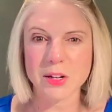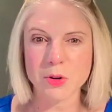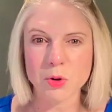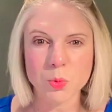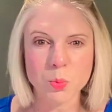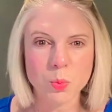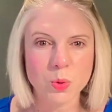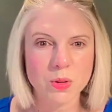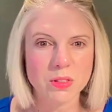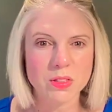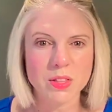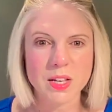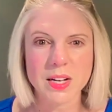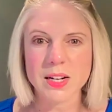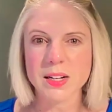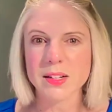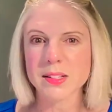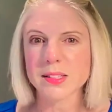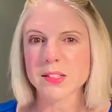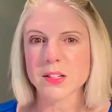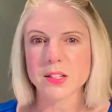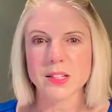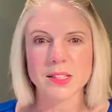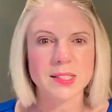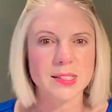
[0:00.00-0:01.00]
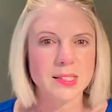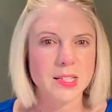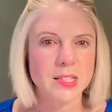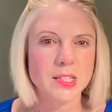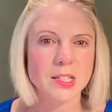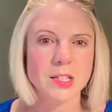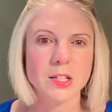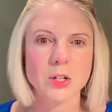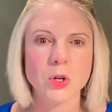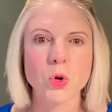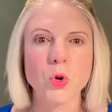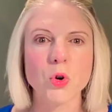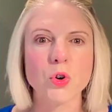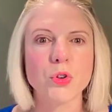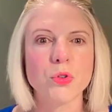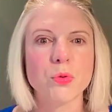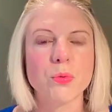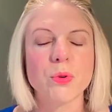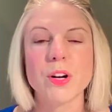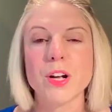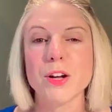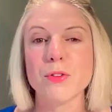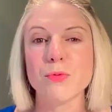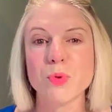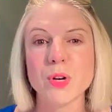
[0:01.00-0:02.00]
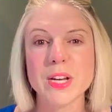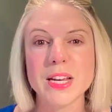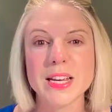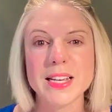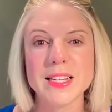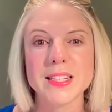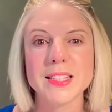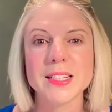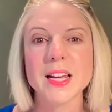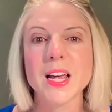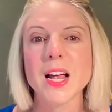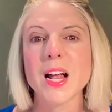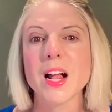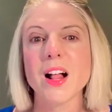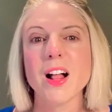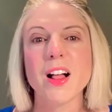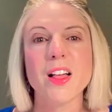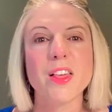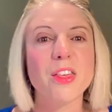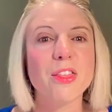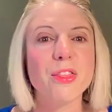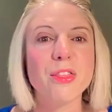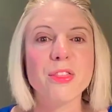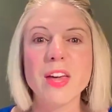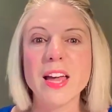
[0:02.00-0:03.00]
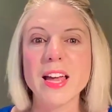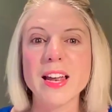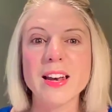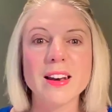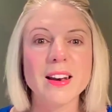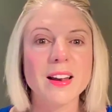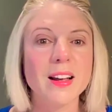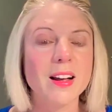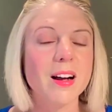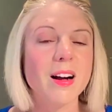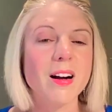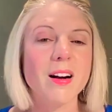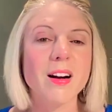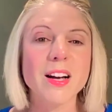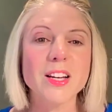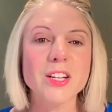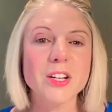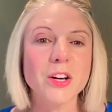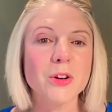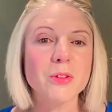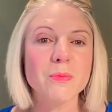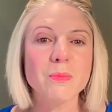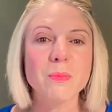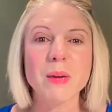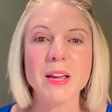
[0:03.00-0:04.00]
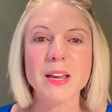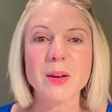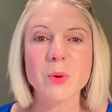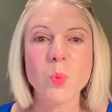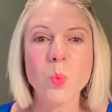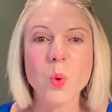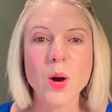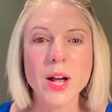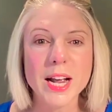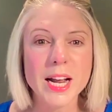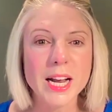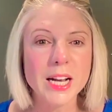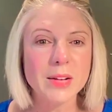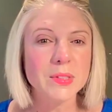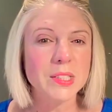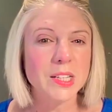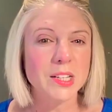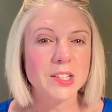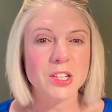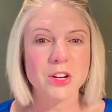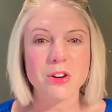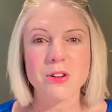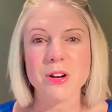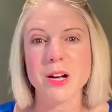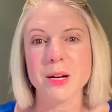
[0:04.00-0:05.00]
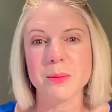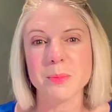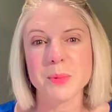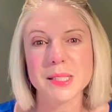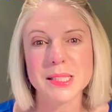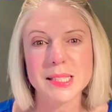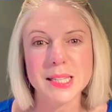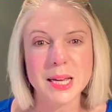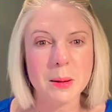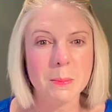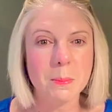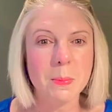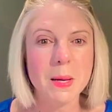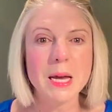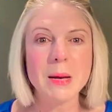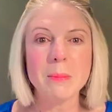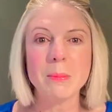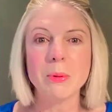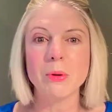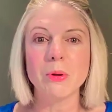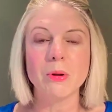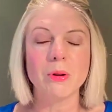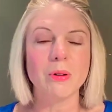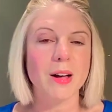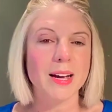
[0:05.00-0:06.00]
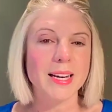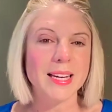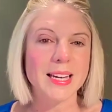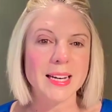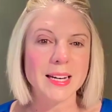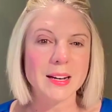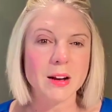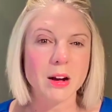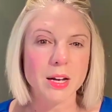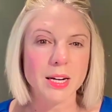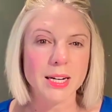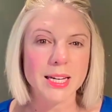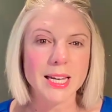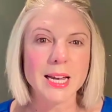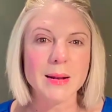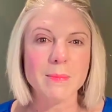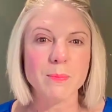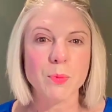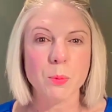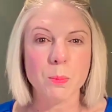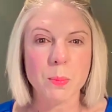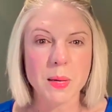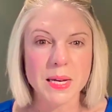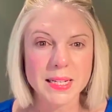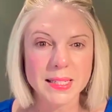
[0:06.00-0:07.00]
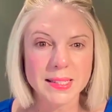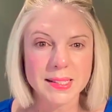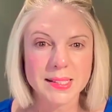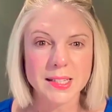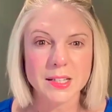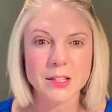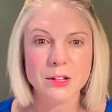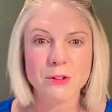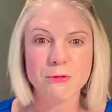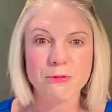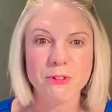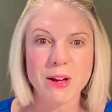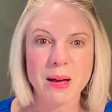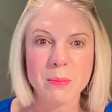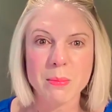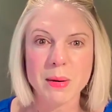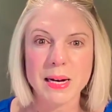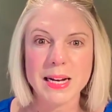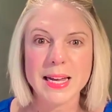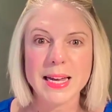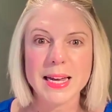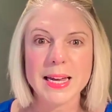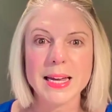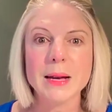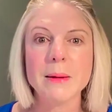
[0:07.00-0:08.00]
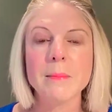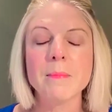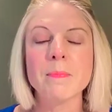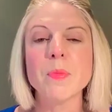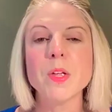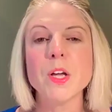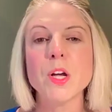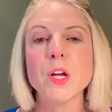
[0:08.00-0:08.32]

get on with things and I sit in the corner and I read, then I don't make waves, I don't upset people, I can kind of keep the peace in the family.